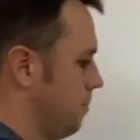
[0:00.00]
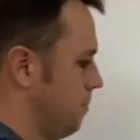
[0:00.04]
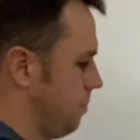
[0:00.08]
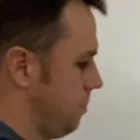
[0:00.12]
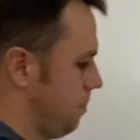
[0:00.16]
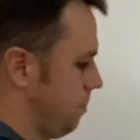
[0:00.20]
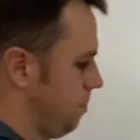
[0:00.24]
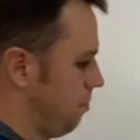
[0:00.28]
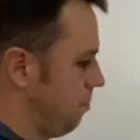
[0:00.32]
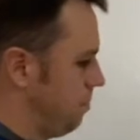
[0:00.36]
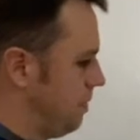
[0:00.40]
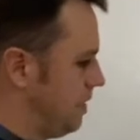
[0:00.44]

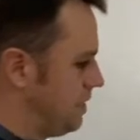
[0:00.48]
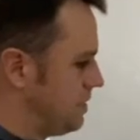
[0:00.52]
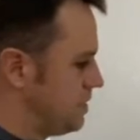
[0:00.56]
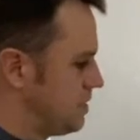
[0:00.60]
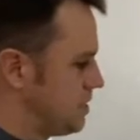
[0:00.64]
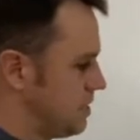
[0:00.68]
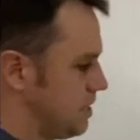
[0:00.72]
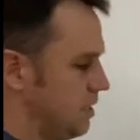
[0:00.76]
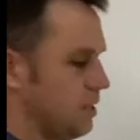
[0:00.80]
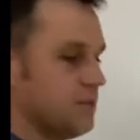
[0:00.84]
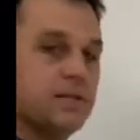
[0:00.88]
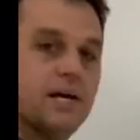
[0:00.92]
But
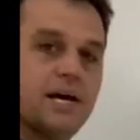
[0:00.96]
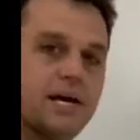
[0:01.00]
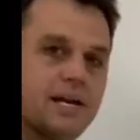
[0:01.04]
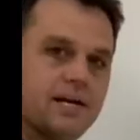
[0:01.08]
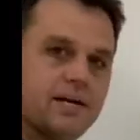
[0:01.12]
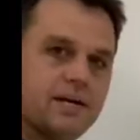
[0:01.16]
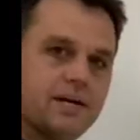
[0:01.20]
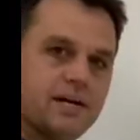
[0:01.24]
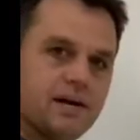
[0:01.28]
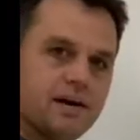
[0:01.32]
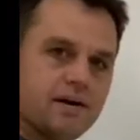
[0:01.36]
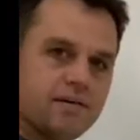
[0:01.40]
still not
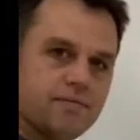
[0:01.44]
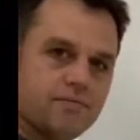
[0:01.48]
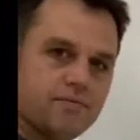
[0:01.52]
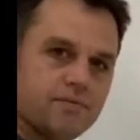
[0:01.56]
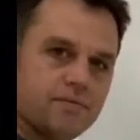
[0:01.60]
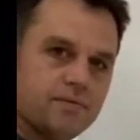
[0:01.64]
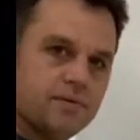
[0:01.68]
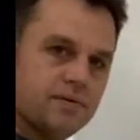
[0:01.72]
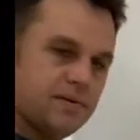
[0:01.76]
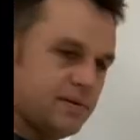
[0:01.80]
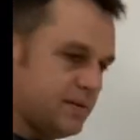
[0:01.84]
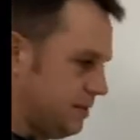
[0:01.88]
enough.
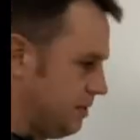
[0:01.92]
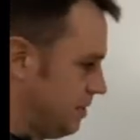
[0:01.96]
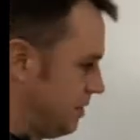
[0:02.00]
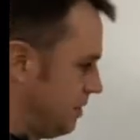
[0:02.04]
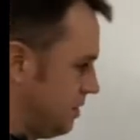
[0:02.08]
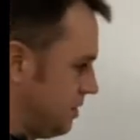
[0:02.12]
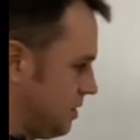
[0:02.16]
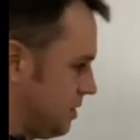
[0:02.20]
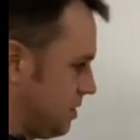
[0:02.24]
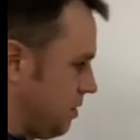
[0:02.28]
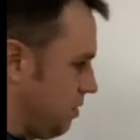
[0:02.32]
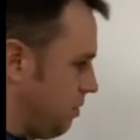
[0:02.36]

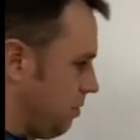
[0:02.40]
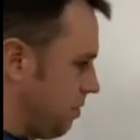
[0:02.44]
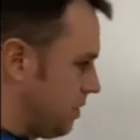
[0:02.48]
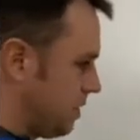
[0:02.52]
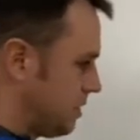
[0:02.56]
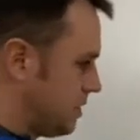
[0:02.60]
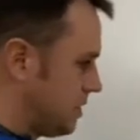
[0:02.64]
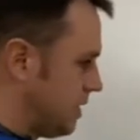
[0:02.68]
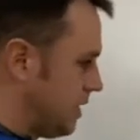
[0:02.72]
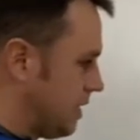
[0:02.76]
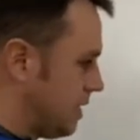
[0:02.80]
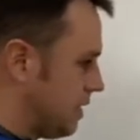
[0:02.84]
So we're going to
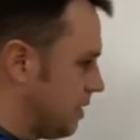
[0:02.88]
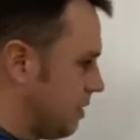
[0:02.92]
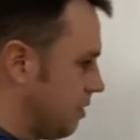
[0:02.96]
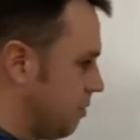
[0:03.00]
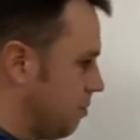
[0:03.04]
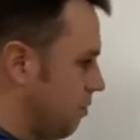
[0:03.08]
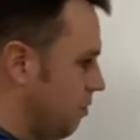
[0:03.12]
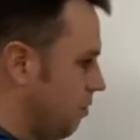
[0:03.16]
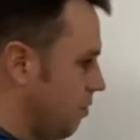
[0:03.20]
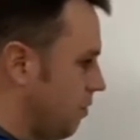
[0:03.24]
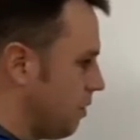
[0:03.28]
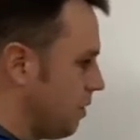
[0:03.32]
sink a little
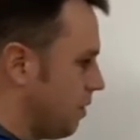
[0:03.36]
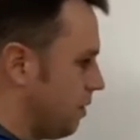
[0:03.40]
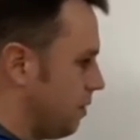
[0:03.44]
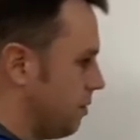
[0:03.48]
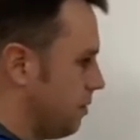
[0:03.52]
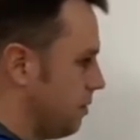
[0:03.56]
more.